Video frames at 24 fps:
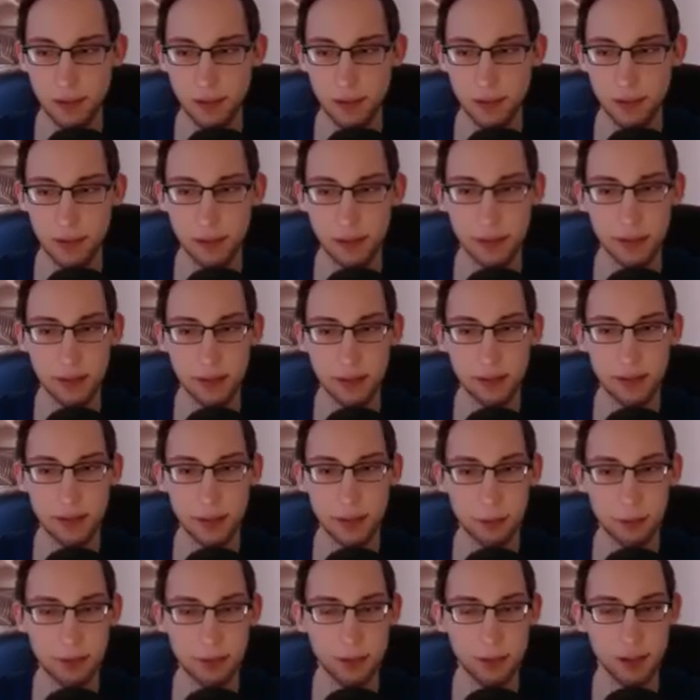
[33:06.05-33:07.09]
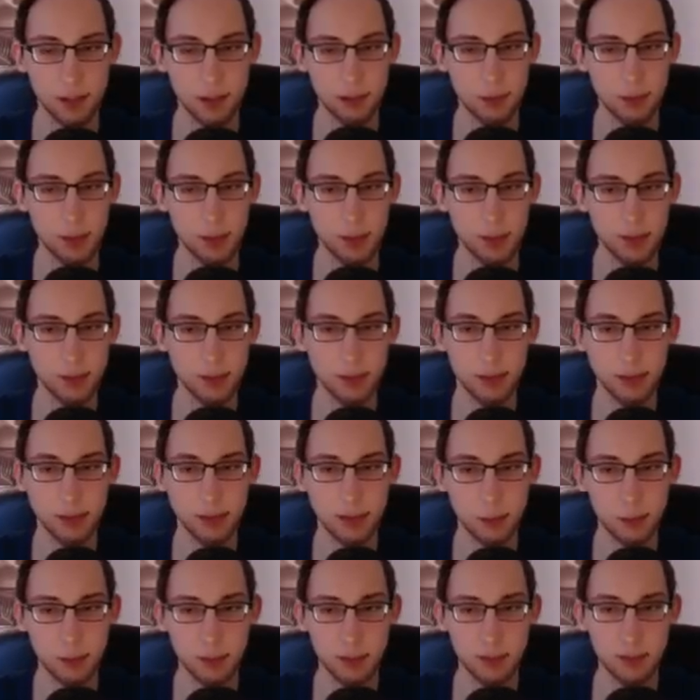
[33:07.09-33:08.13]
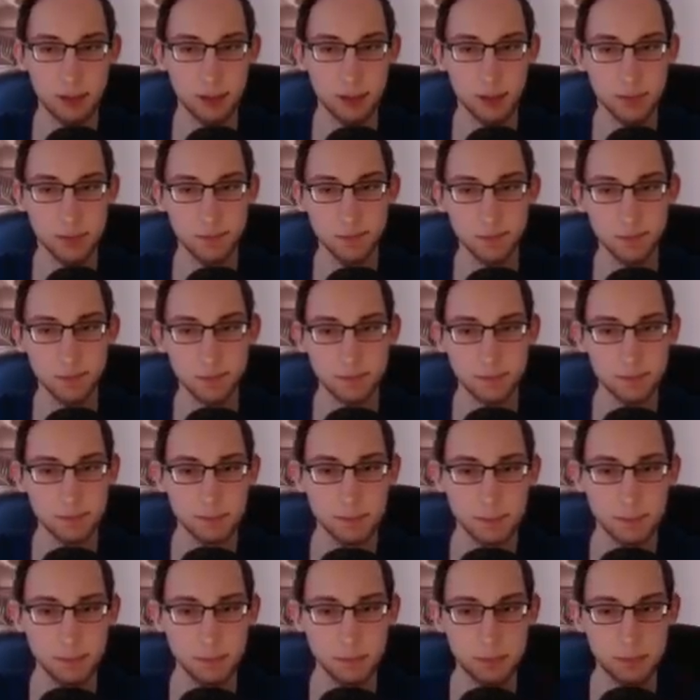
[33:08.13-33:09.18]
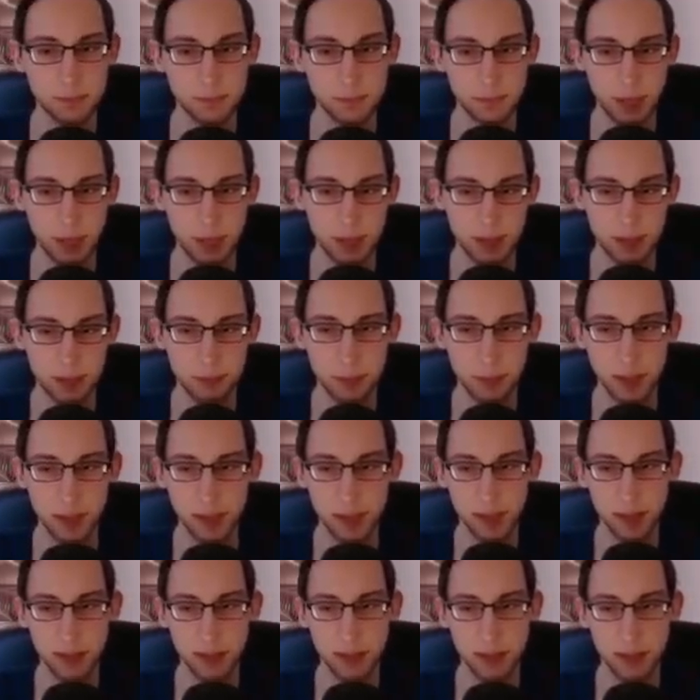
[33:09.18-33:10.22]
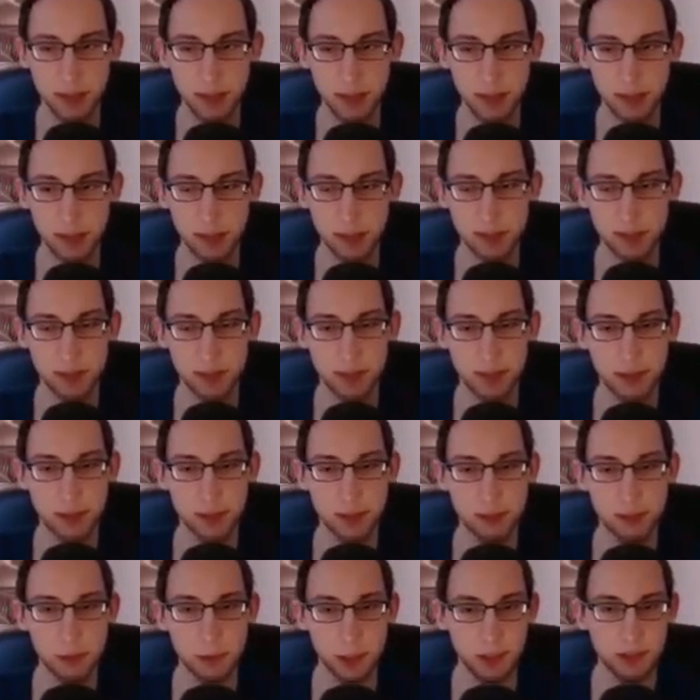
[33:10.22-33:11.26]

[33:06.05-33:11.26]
Uh, it's double jinx, Mylan, I'm pretty sure. I just buy that card. Wait,